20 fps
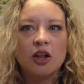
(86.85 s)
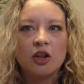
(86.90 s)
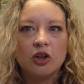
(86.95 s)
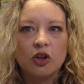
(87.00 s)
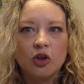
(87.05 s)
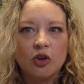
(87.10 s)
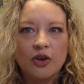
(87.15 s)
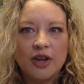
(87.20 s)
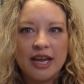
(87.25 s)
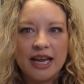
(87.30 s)

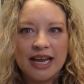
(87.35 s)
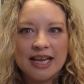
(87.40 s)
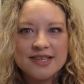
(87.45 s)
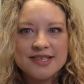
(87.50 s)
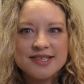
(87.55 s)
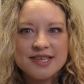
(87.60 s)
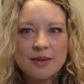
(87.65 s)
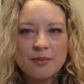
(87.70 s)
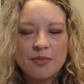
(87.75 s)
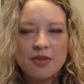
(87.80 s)
Looking
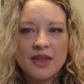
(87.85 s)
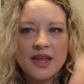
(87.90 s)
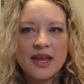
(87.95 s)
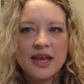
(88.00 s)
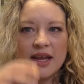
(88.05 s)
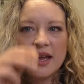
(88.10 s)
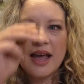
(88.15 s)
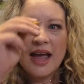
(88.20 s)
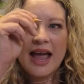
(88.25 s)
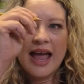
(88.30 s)
at
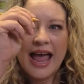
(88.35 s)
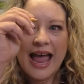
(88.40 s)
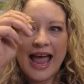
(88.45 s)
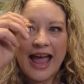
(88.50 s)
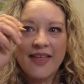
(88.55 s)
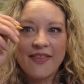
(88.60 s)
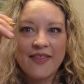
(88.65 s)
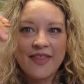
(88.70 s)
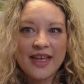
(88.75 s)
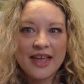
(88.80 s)
something
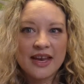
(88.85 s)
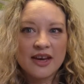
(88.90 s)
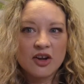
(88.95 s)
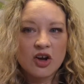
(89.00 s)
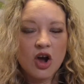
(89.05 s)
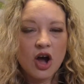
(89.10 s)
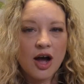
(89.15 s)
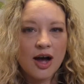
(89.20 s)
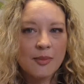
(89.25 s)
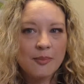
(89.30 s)
and then
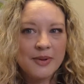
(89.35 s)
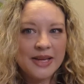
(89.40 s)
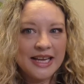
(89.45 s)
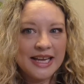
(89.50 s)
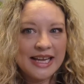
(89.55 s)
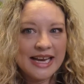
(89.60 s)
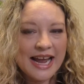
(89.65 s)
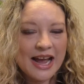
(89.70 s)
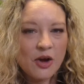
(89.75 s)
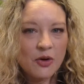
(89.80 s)

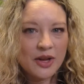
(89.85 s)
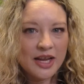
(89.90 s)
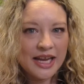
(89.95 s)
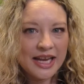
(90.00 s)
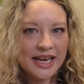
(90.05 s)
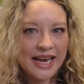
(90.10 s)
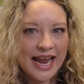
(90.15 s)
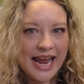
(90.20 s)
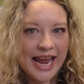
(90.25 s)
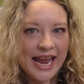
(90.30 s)
copying it out
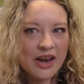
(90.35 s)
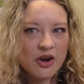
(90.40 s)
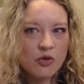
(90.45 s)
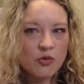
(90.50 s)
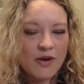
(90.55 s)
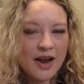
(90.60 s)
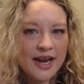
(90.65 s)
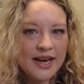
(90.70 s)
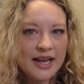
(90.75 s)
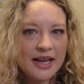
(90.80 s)
in
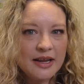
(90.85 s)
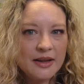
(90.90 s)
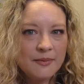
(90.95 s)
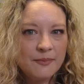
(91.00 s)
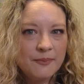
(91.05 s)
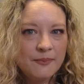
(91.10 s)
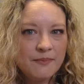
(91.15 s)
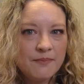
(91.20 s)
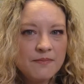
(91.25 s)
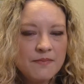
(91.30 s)
handwriting,
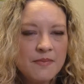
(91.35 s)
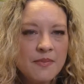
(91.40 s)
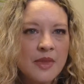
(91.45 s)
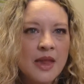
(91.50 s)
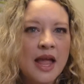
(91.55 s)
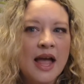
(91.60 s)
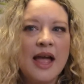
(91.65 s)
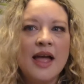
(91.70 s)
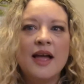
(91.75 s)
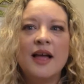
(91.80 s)

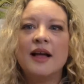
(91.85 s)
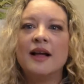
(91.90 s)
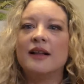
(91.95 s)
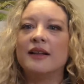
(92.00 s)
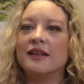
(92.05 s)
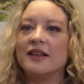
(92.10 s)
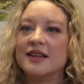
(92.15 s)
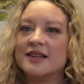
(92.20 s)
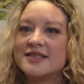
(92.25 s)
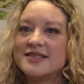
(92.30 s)

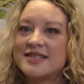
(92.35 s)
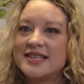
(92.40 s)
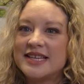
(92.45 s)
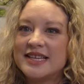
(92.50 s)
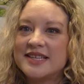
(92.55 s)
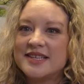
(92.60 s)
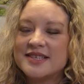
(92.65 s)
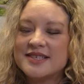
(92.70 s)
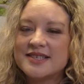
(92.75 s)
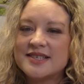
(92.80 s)

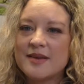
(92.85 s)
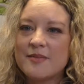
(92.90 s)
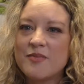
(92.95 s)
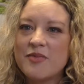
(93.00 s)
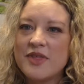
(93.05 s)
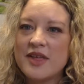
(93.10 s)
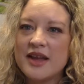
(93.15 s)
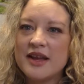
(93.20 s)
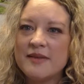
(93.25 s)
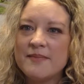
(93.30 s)
listening to
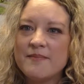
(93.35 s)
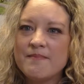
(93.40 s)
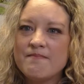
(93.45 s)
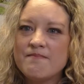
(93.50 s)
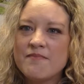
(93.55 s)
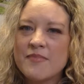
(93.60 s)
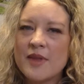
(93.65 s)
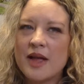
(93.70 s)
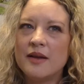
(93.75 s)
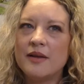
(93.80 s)
something,
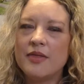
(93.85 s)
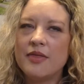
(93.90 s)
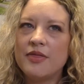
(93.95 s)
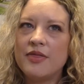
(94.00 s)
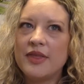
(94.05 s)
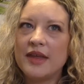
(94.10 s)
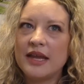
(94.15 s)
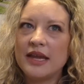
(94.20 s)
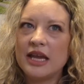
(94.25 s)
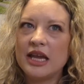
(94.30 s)

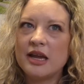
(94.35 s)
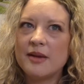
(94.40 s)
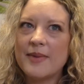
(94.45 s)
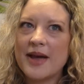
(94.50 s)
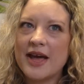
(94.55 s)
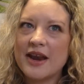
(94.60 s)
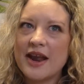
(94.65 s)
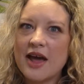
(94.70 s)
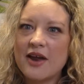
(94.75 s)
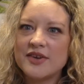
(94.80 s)
thinking
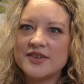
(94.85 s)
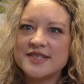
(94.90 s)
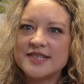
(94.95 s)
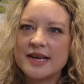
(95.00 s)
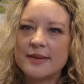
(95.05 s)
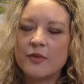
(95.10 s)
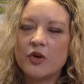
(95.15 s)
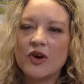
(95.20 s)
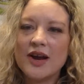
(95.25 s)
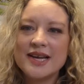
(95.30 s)
about how to
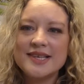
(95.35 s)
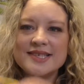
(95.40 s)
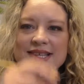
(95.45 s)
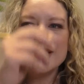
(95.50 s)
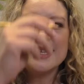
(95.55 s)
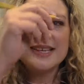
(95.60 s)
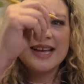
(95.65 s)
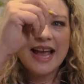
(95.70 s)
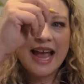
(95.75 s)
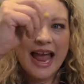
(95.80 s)
summarize
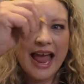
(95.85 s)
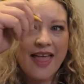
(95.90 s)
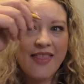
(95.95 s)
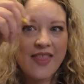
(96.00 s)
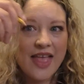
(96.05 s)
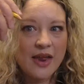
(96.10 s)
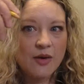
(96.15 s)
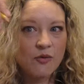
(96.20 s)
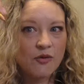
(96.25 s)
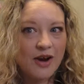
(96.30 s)
it, and
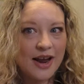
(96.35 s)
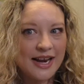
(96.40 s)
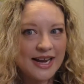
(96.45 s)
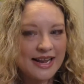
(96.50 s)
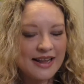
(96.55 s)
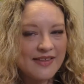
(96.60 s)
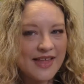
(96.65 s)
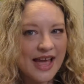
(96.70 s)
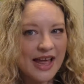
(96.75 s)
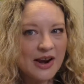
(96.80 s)
then
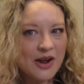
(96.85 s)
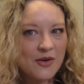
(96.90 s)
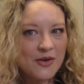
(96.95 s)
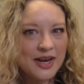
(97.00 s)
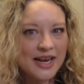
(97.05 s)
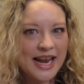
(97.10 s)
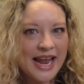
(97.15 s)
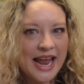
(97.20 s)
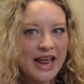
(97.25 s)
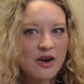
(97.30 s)
writing that out
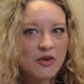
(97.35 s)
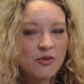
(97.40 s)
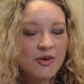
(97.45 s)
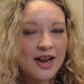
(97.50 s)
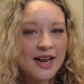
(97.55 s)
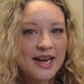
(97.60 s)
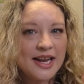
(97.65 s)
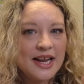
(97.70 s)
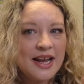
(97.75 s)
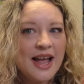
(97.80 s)
in
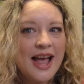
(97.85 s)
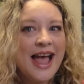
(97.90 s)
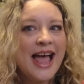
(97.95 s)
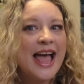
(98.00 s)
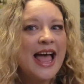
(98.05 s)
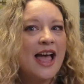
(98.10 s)
handwriting,